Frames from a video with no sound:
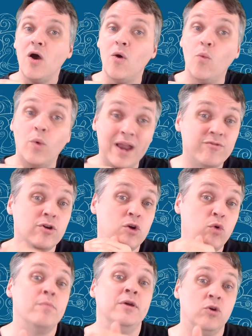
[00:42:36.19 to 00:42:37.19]
Whatever
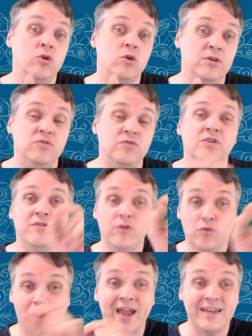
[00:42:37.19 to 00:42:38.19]
equipment you're using, if
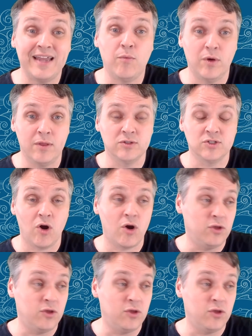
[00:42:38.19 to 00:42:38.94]
you write down what those are,